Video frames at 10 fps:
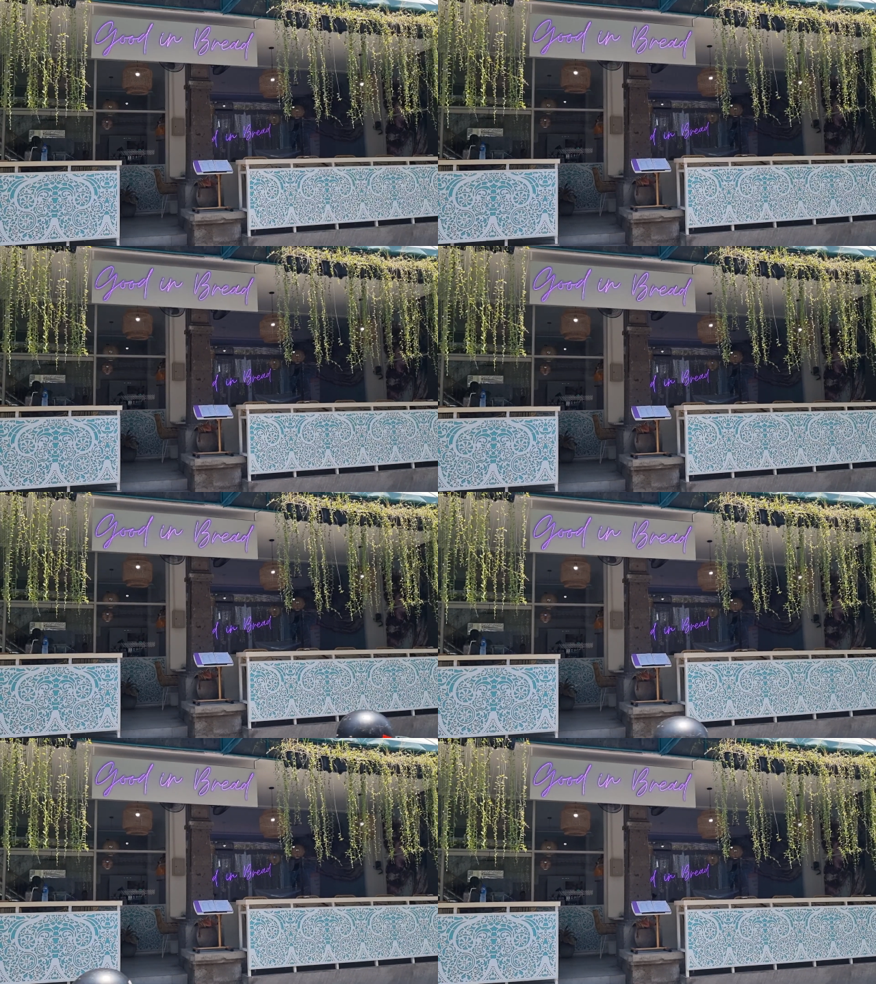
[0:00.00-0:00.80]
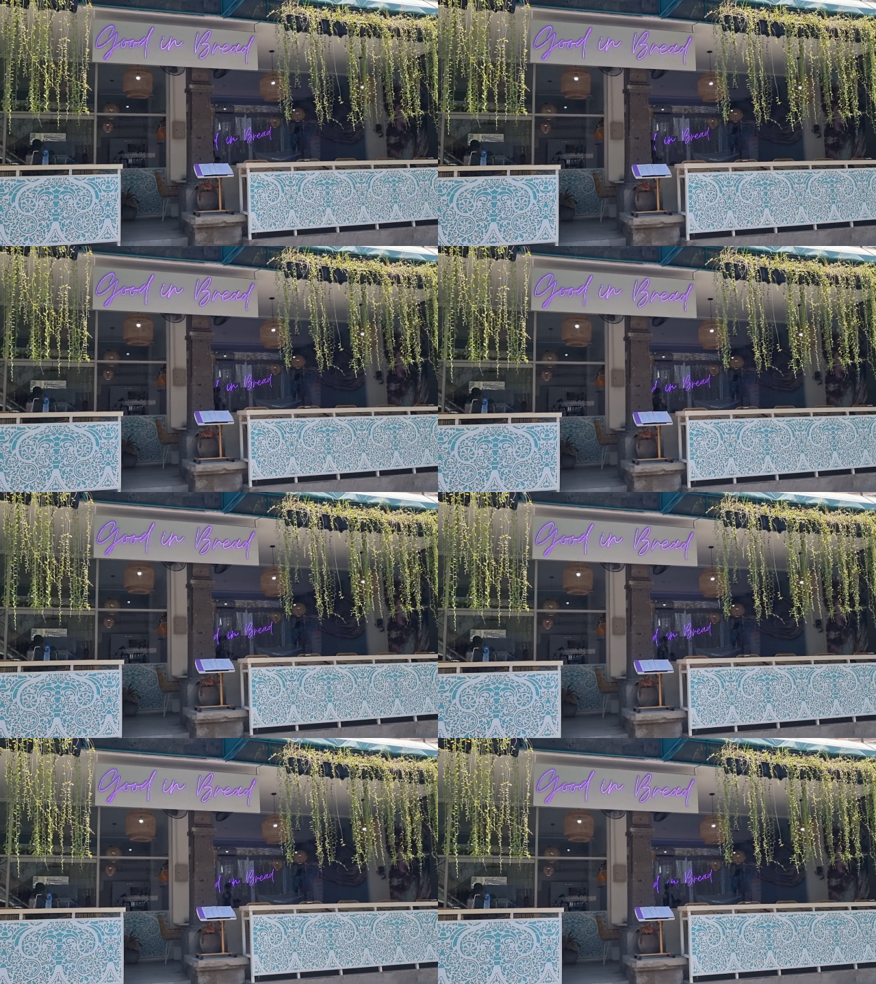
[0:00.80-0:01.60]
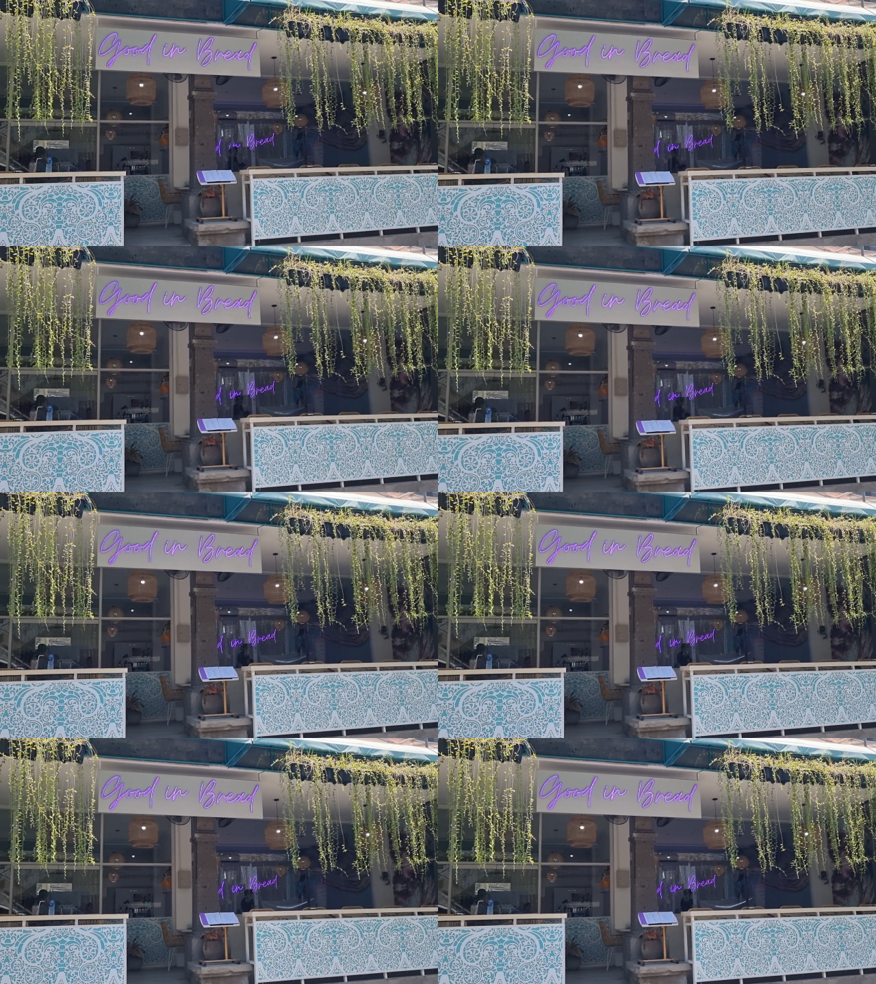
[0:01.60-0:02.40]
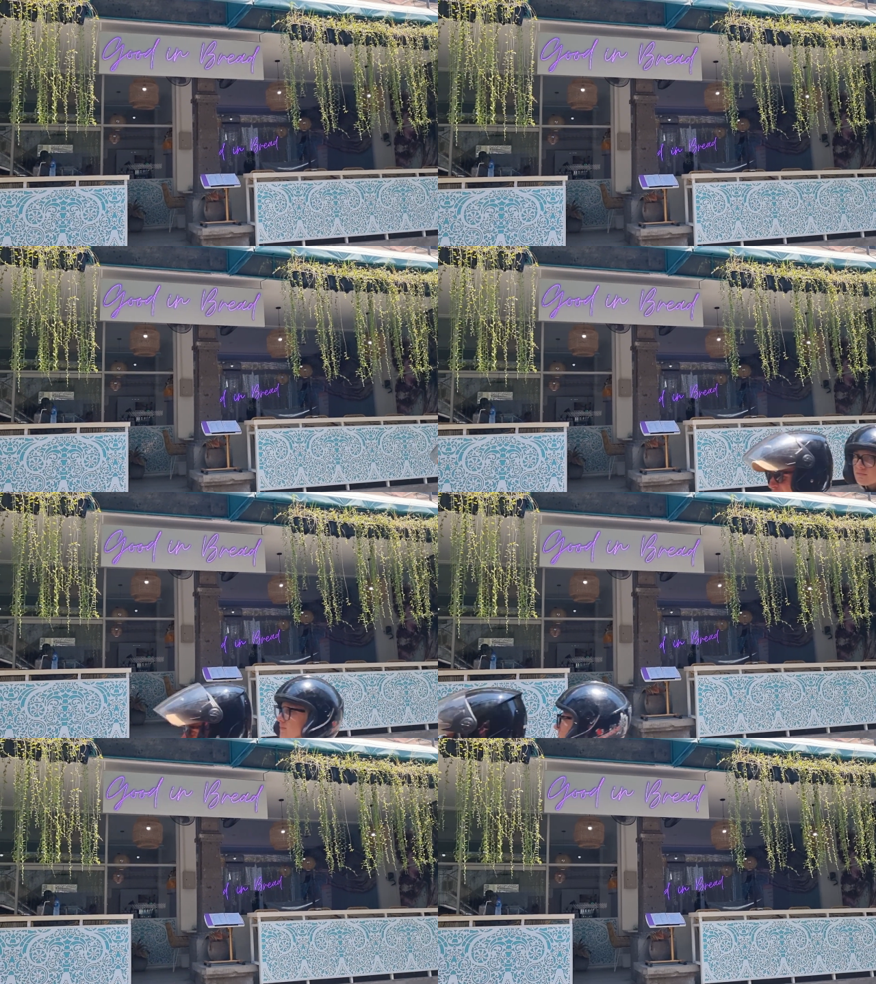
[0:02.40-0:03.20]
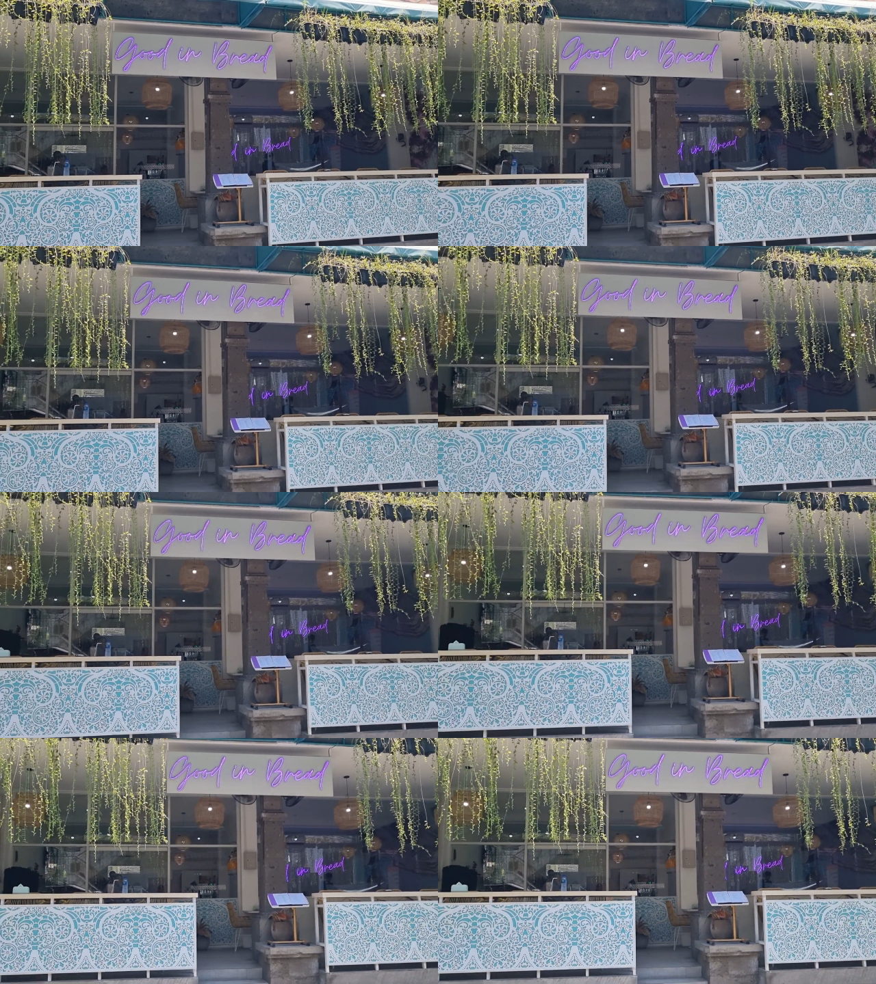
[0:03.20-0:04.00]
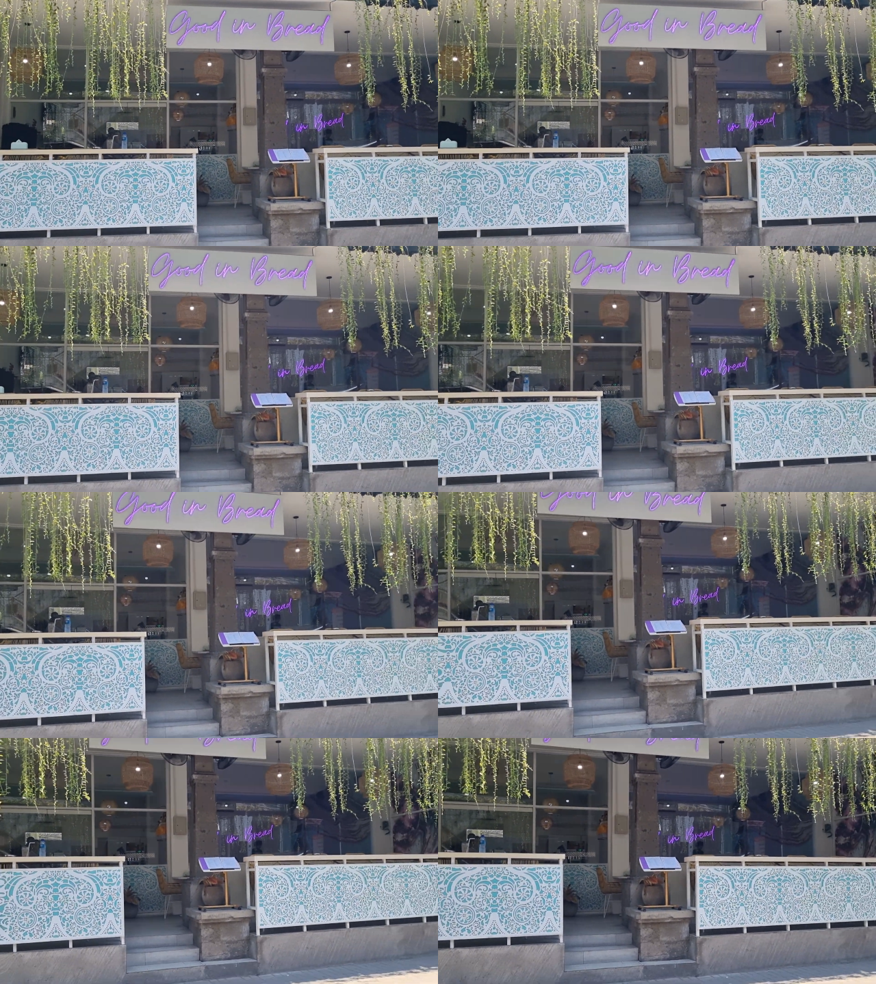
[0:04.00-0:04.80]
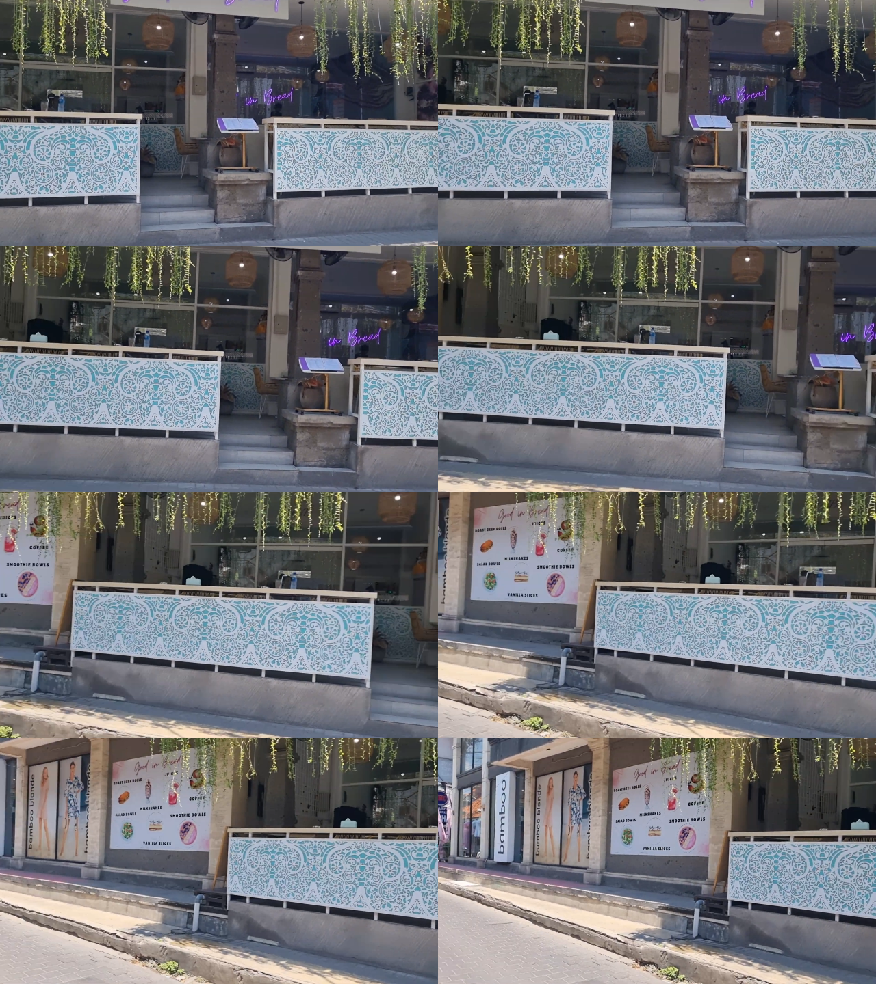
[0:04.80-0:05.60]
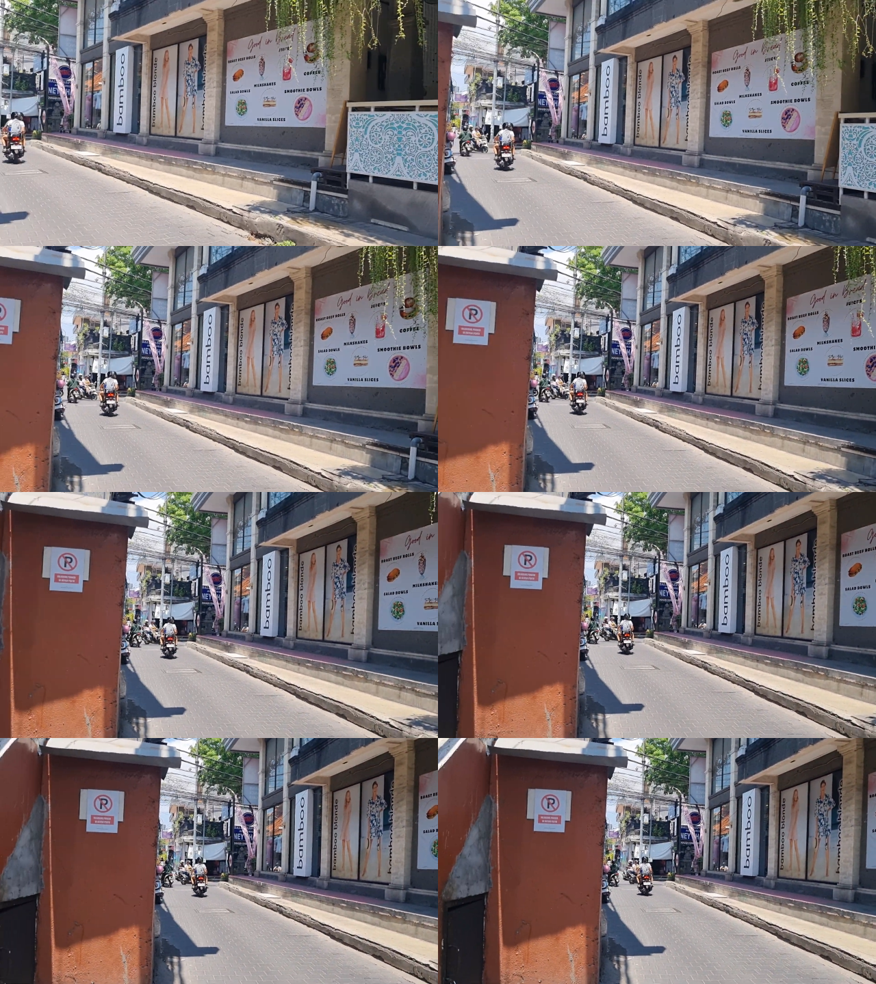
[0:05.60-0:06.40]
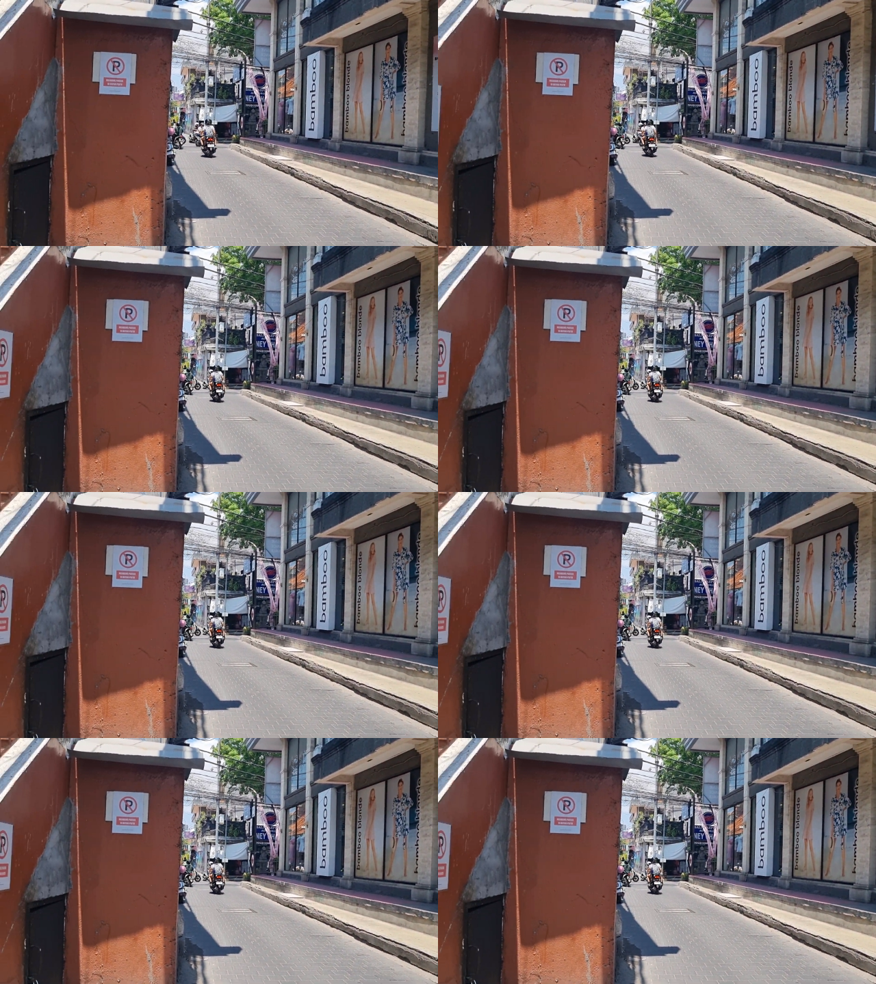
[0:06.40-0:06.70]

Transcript: (no speaker visible)